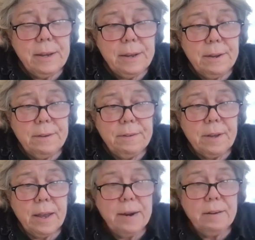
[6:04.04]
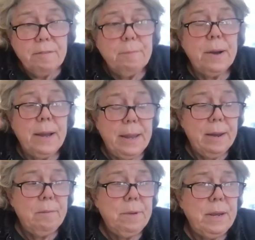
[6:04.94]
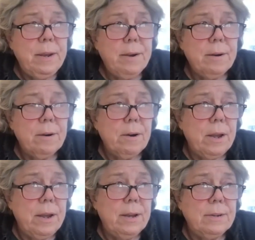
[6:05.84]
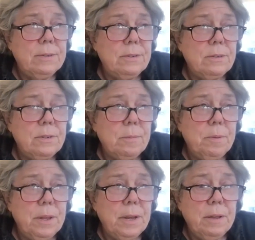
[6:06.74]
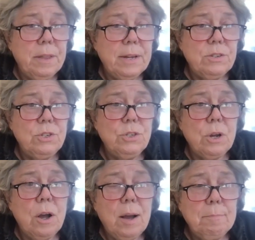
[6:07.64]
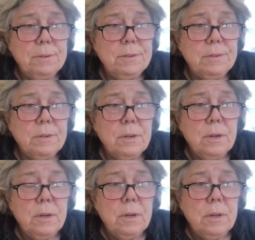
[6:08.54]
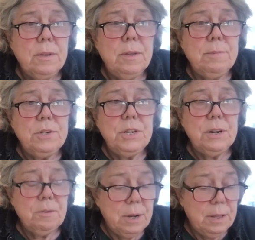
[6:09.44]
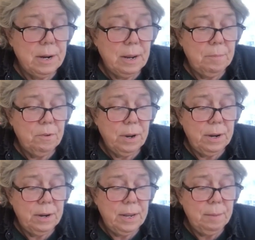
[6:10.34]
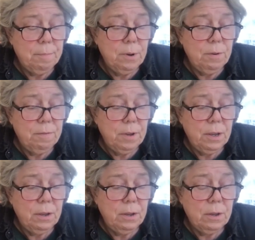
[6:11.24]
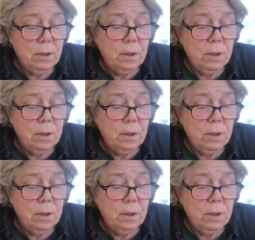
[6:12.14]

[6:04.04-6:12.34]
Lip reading: is kind of my enemy here as something that stops the machinery that I'm trying to keep moving.